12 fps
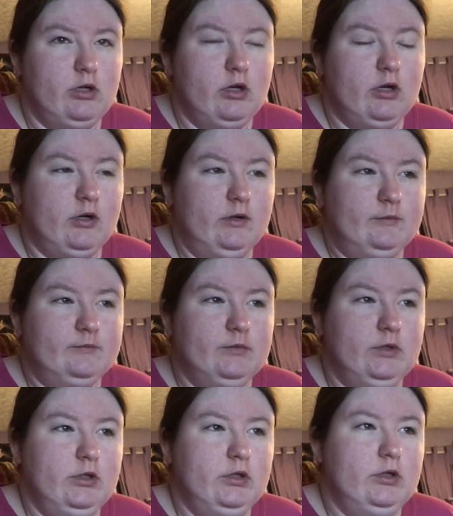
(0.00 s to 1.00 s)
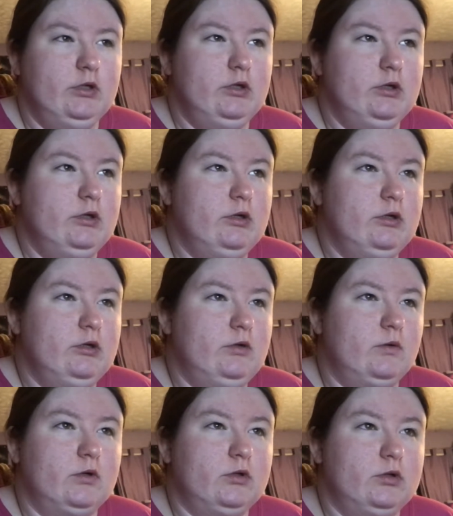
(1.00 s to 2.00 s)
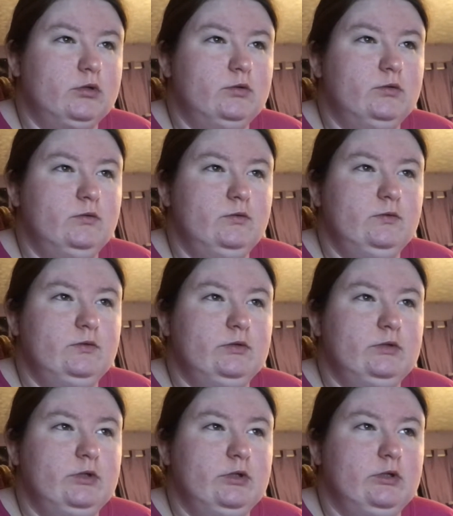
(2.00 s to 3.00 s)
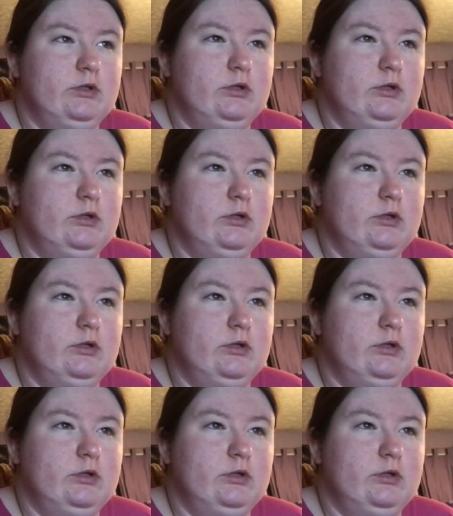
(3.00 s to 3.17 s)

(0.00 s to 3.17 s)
Um, door closed